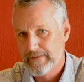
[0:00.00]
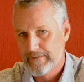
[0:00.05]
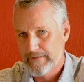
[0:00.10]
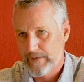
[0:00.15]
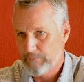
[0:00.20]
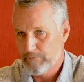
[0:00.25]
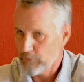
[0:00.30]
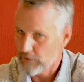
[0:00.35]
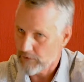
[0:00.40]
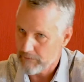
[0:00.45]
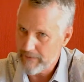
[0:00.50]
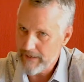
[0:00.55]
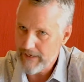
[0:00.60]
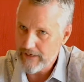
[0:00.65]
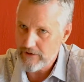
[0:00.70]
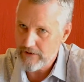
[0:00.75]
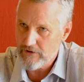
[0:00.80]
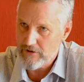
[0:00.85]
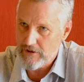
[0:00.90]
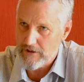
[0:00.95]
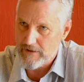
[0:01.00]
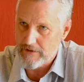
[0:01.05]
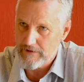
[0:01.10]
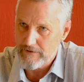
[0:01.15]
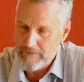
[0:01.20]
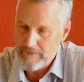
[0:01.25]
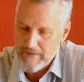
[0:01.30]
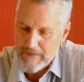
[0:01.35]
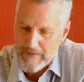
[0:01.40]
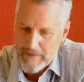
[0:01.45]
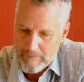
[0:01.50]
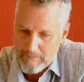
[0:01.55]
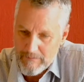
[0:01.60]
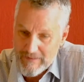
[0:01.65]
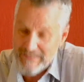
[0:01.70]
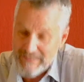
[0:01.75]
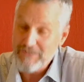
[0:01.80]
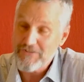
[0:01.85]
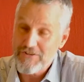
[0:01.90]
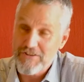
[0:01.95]
They put the bag inside.
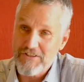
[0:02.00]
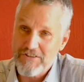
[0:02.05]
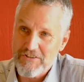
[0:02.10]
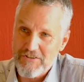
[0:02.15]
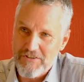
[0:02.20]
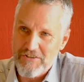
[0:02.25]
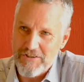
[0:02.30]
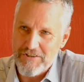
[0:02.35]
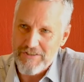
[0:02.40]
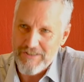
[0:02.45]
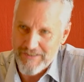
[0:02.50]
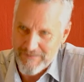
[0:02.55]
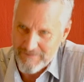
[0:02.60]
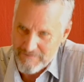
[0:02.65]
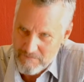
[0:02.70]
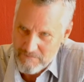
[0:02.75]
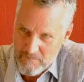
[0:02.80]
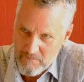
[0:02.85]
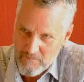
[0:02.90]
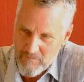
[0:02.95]
But here's the interesting thing.